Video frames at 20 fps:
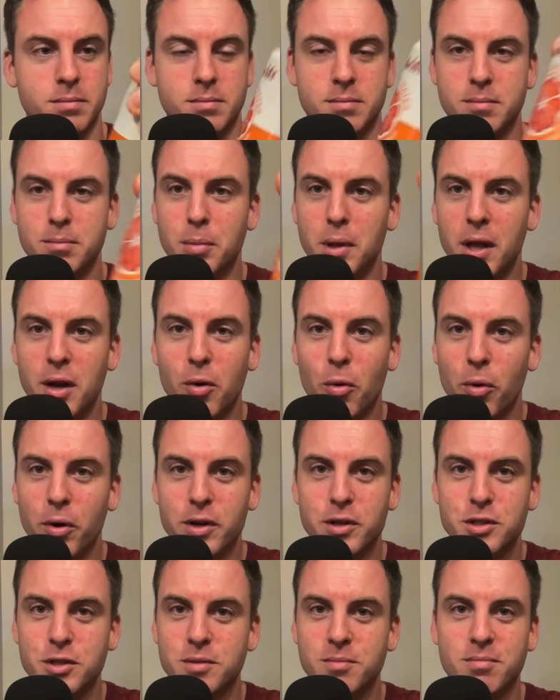blood
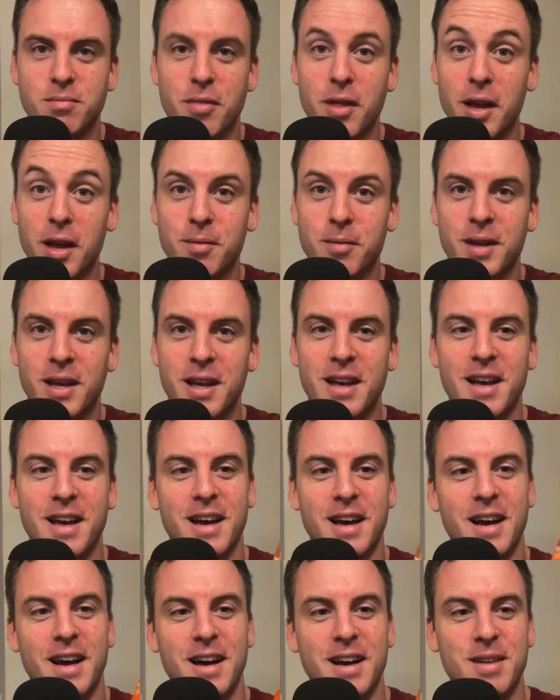orange thing.
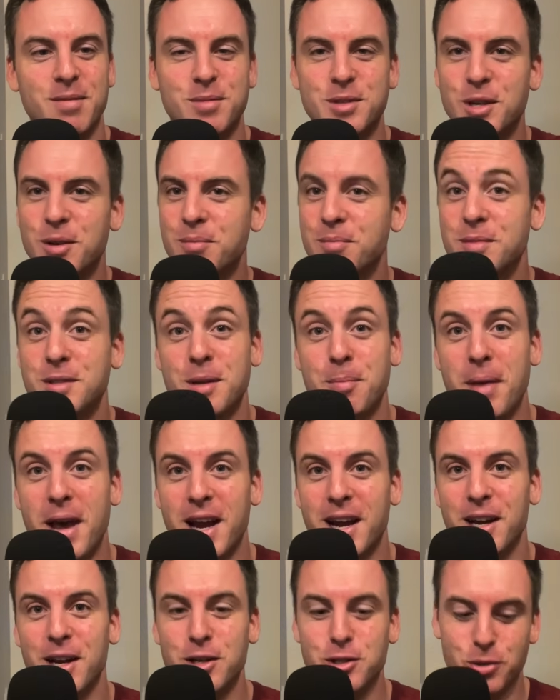So sit back
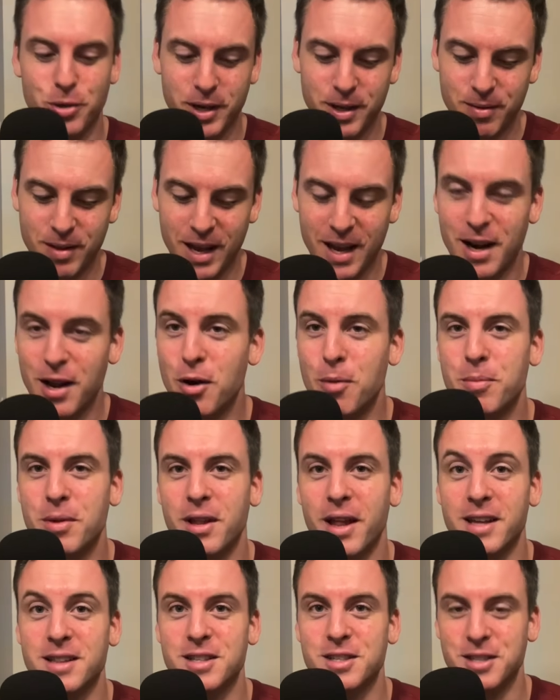and enjoy, and I hope you
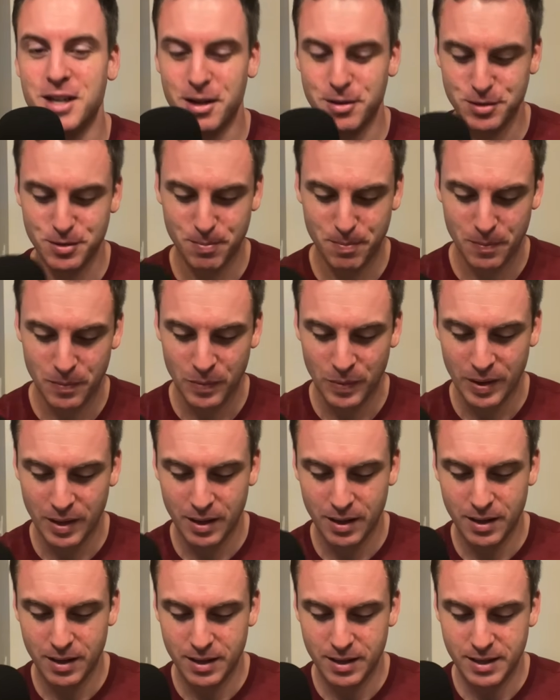like the sounds.
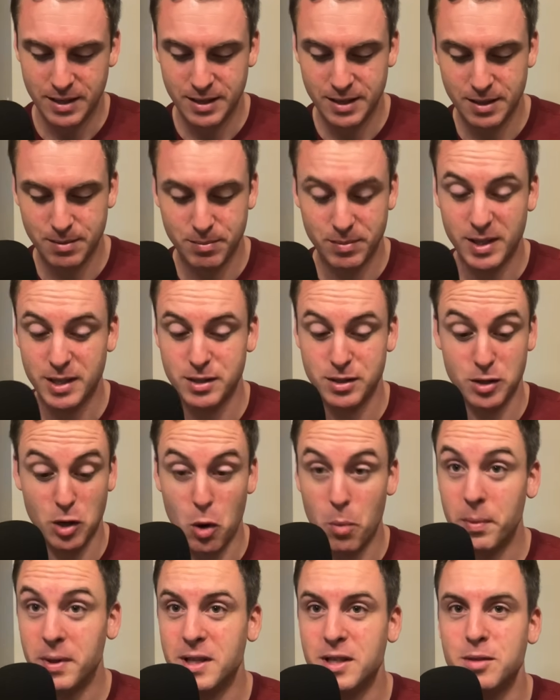Let's
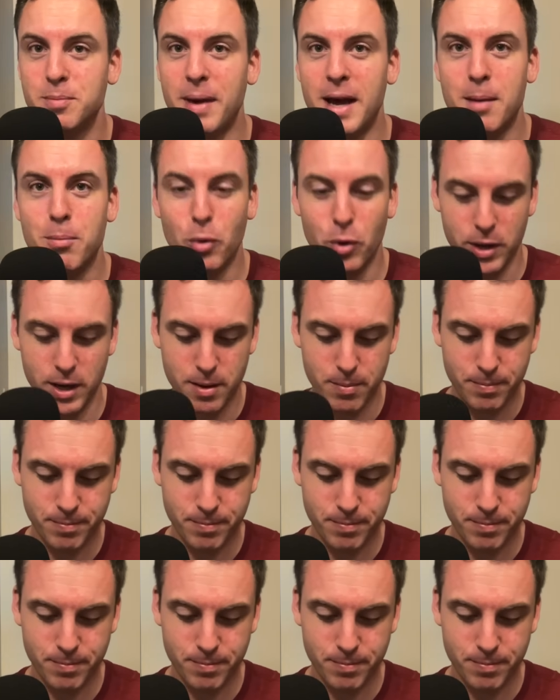open this bad boy up.